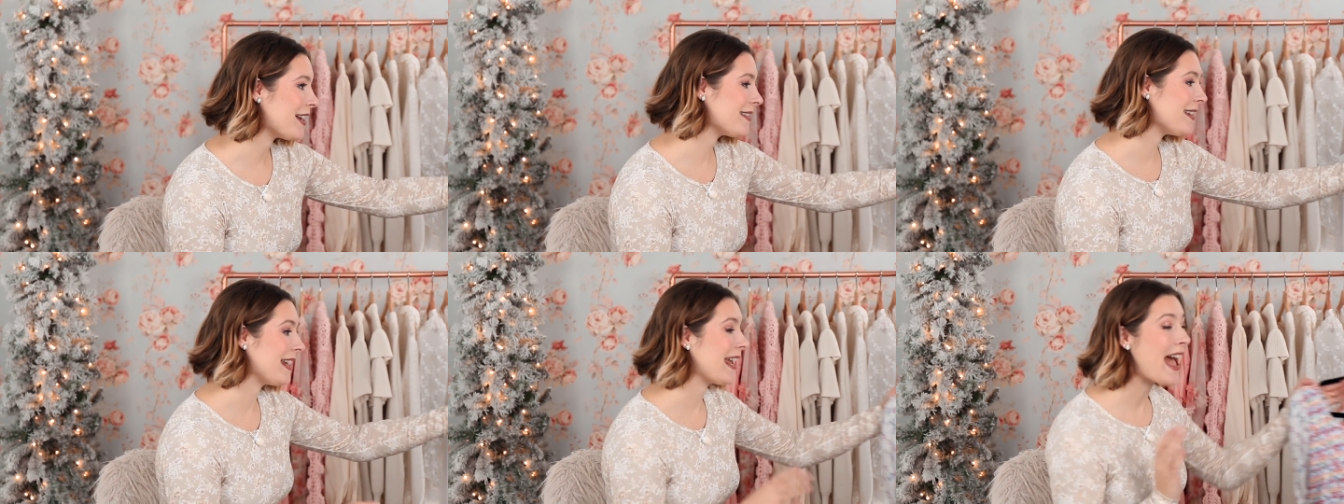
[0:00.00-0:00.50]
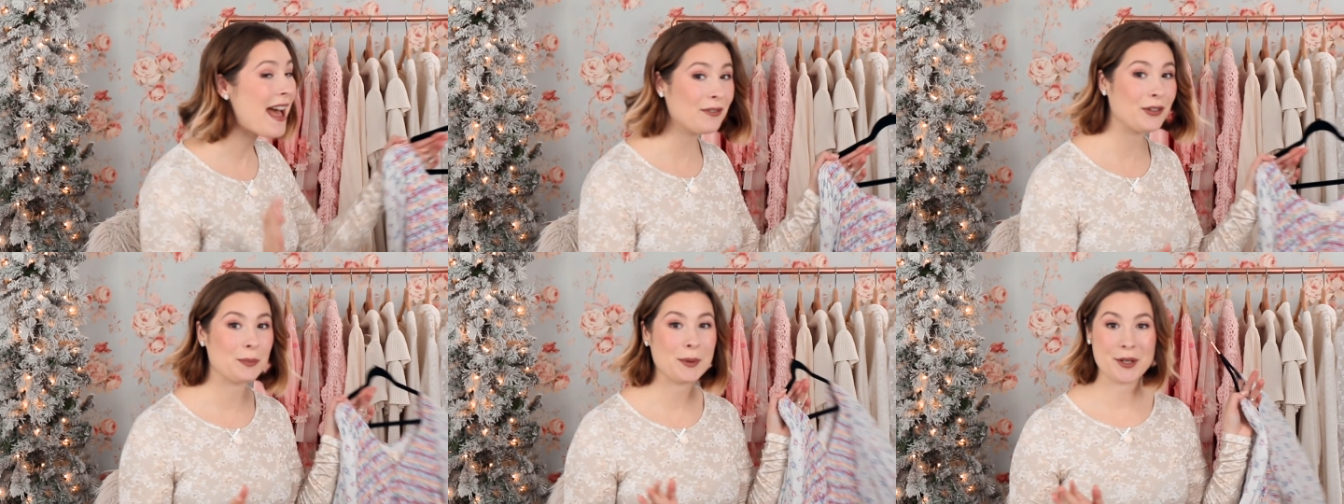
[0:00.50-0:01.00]
dress that I
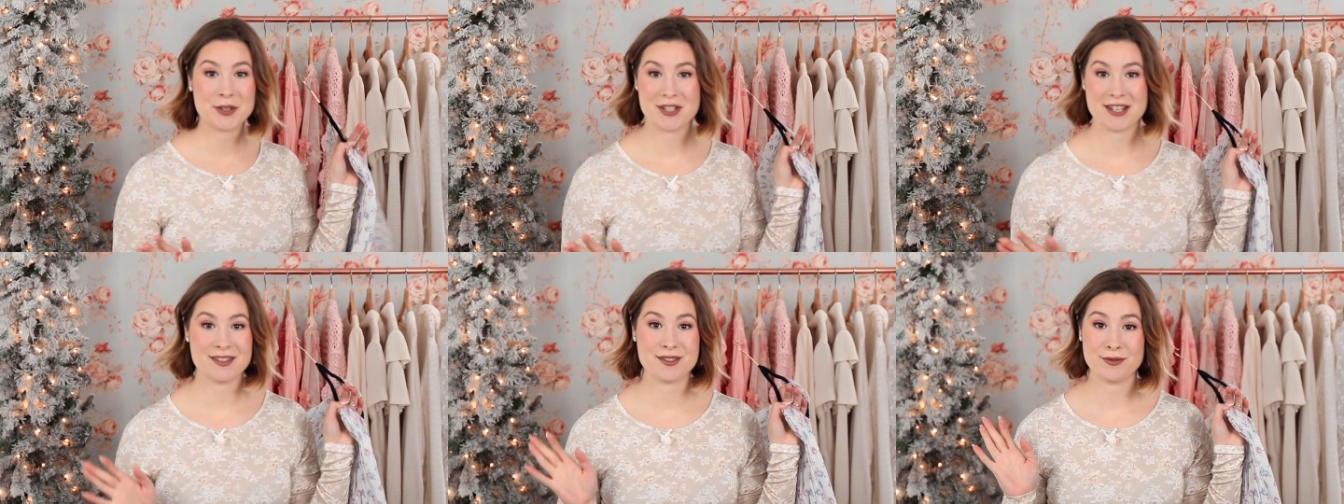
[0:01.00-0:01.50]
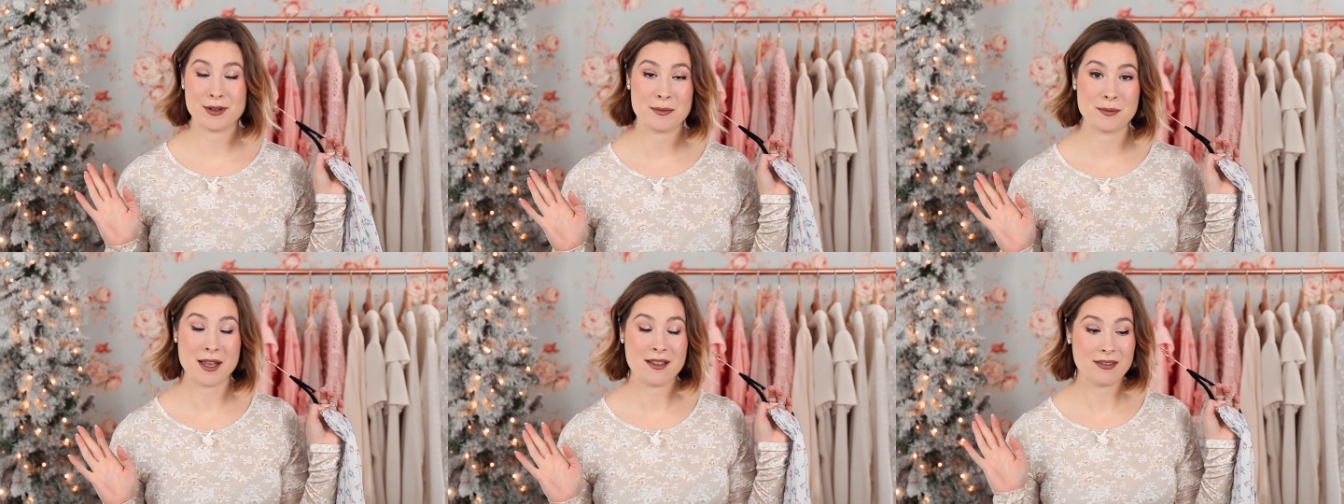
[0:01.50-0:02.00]
ever purchased
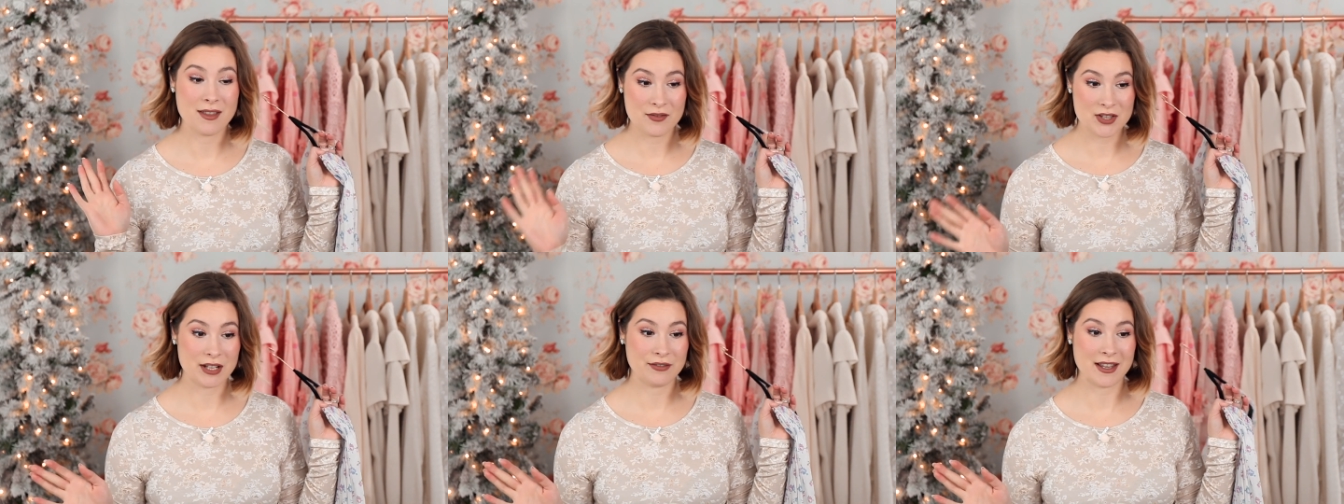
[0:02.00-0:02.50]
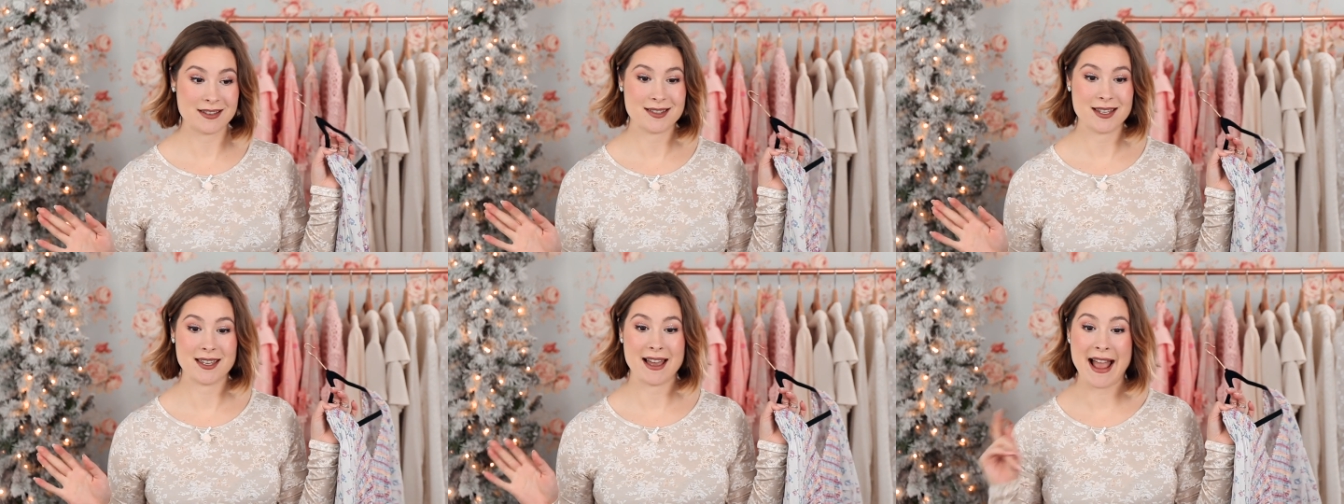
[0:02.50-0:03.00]
from
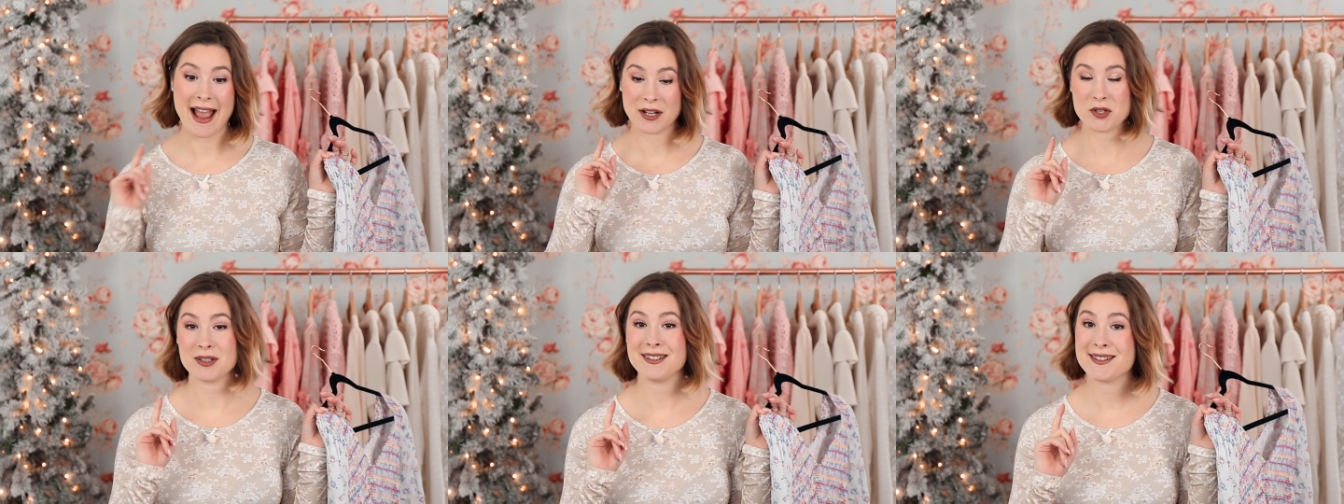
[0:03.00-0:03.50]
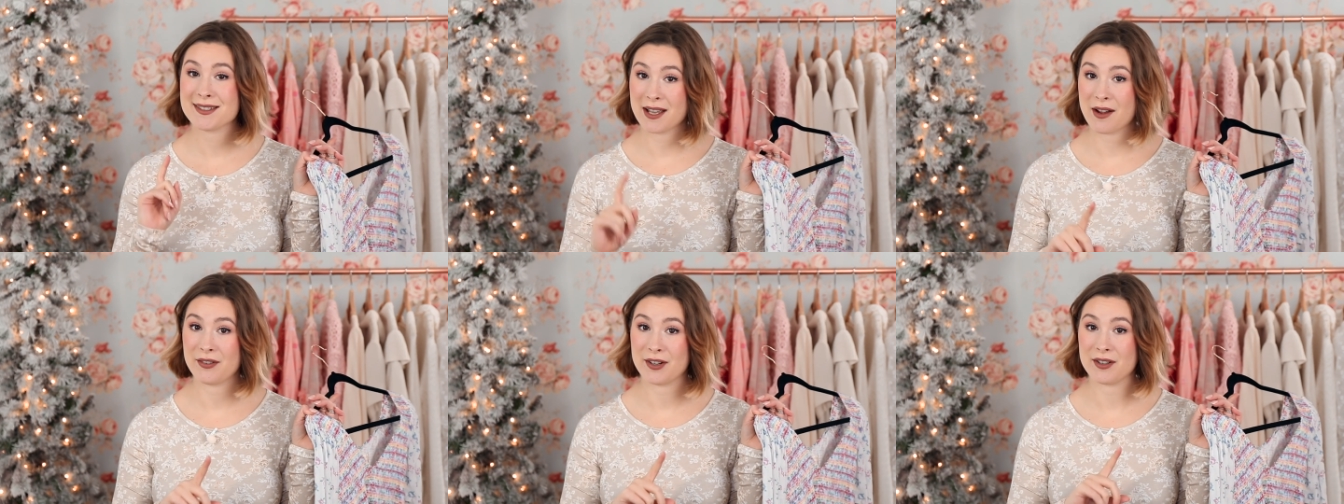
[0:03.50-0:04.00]
LoveShackFancy, I actually
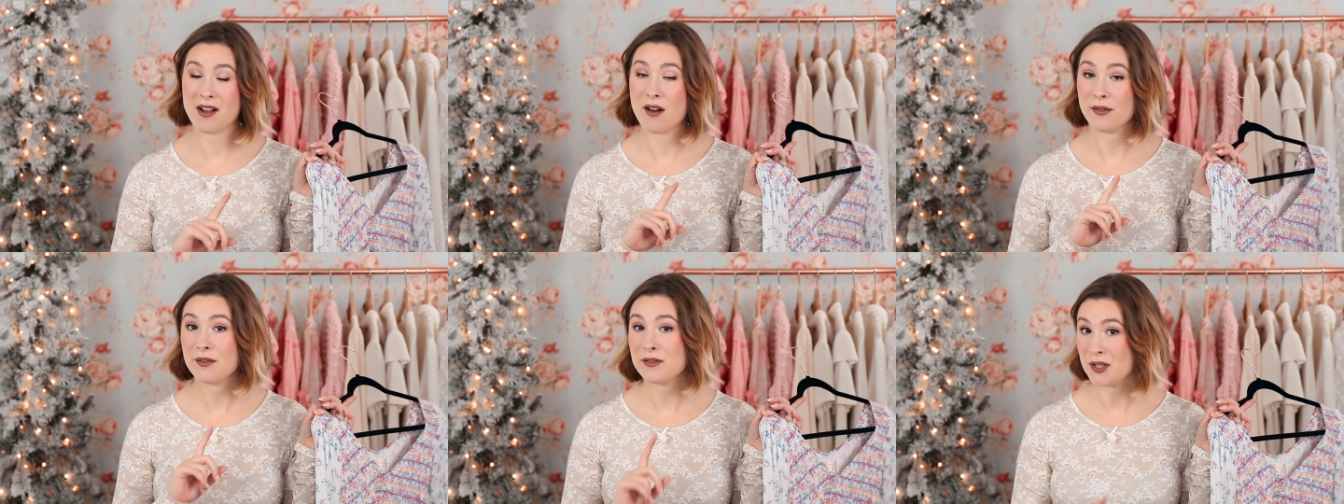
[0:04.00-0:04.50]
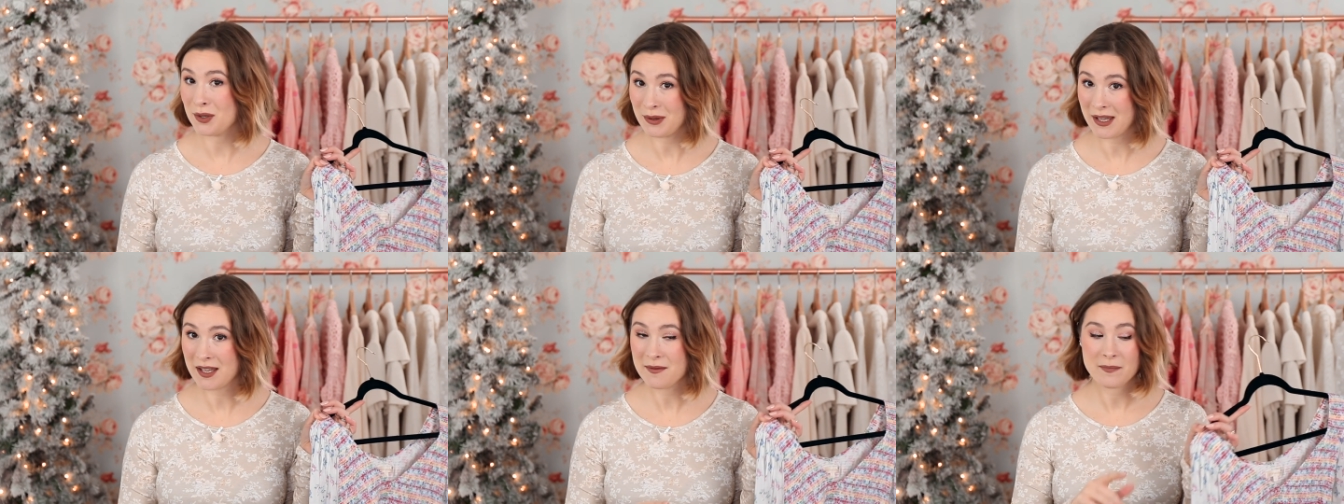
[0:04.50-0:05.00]
discovered off of
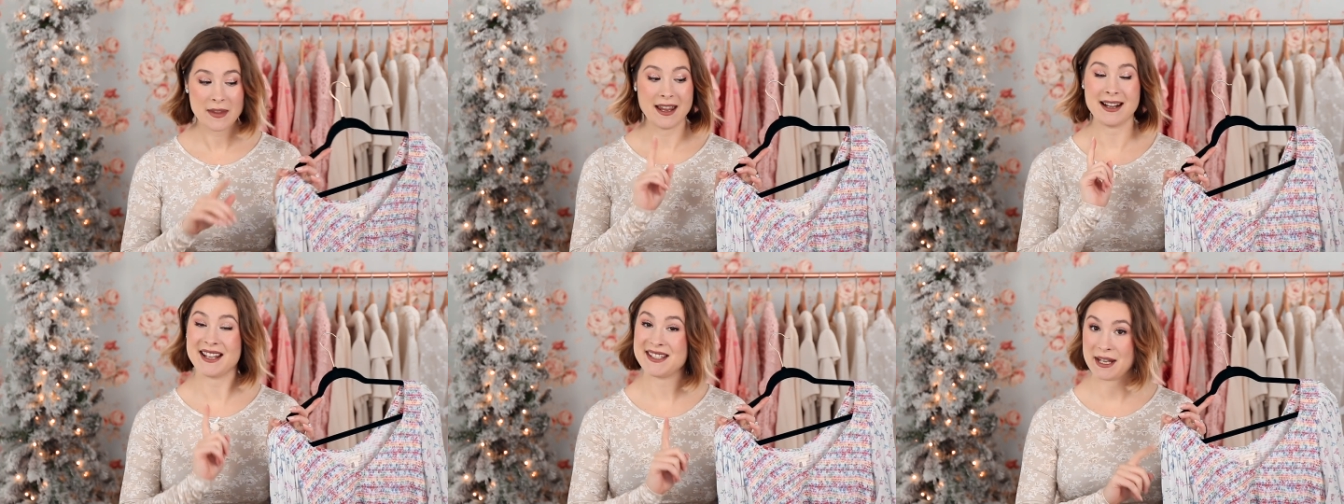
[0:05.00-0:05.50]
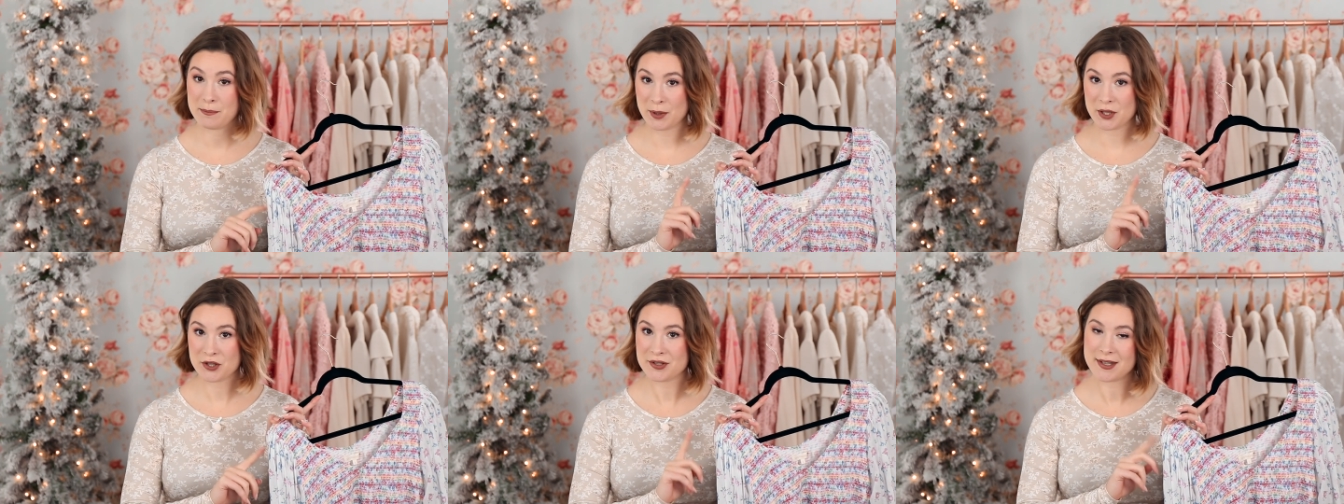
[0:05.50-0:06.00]
Nuuly, and I did
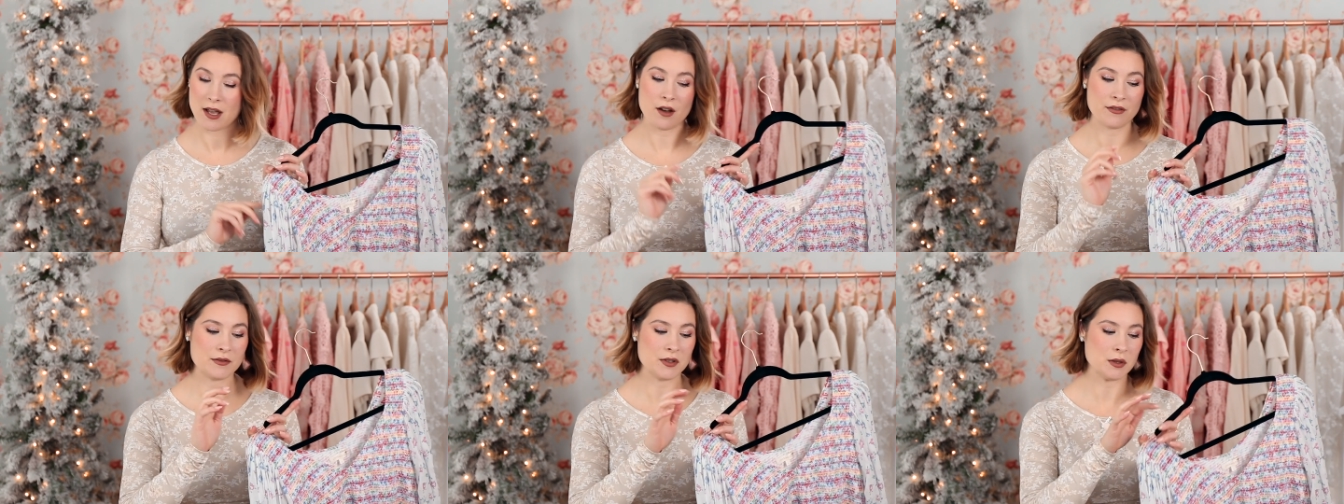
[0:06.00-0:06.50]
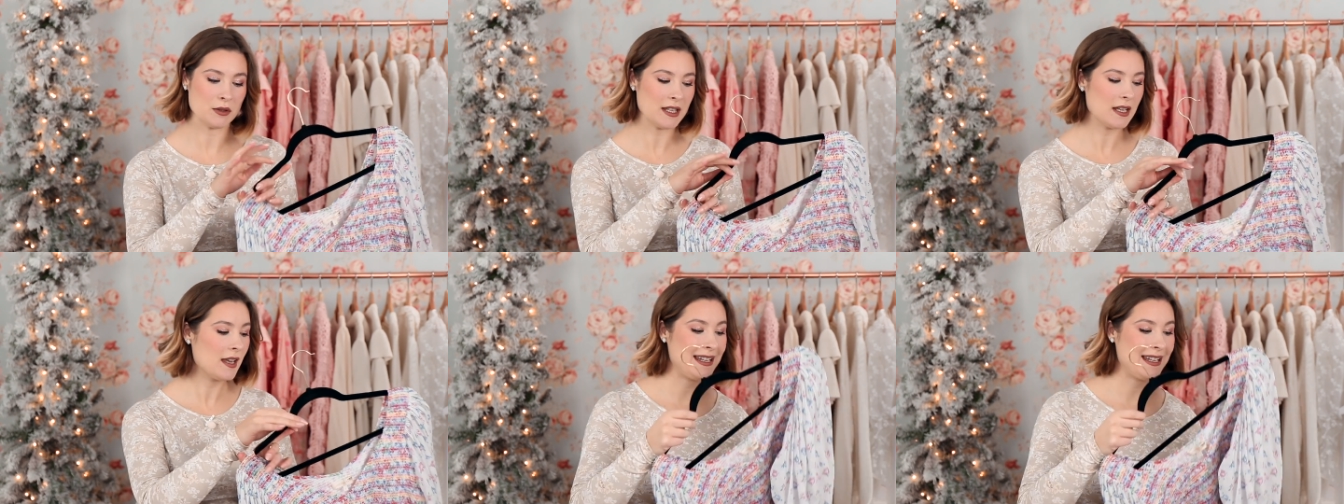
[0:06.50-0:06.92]
purchase it off of Nuuly.